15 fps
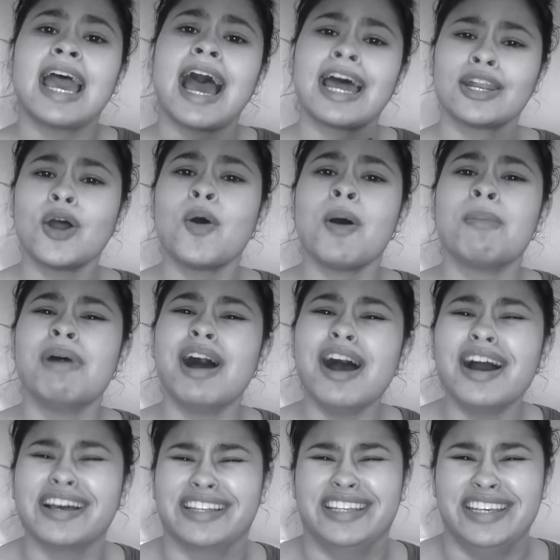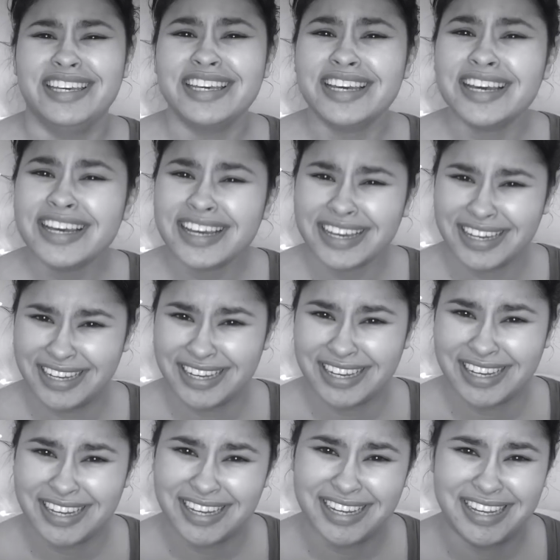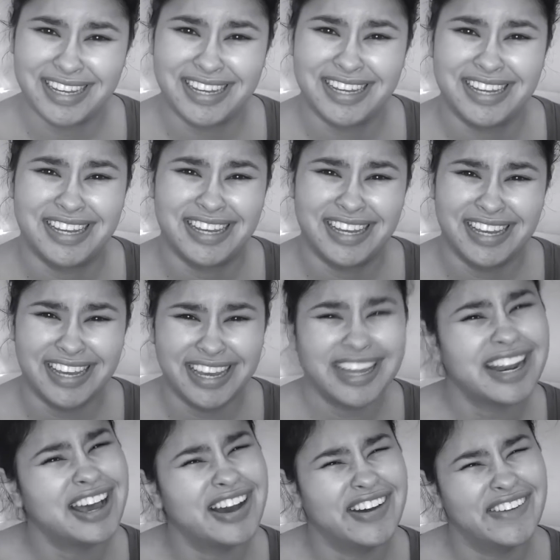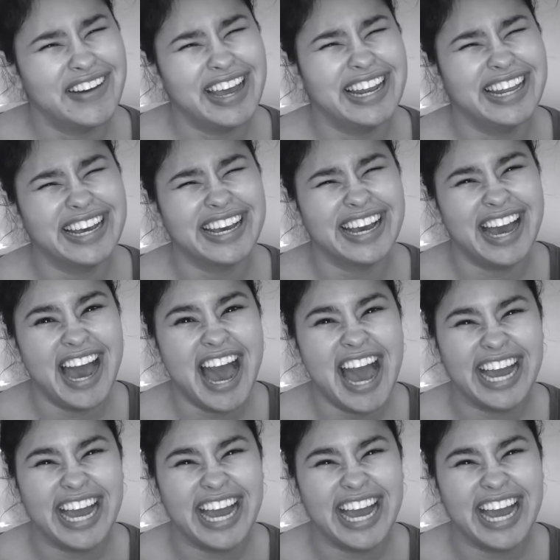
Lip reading: I know I'm ugly. I know I look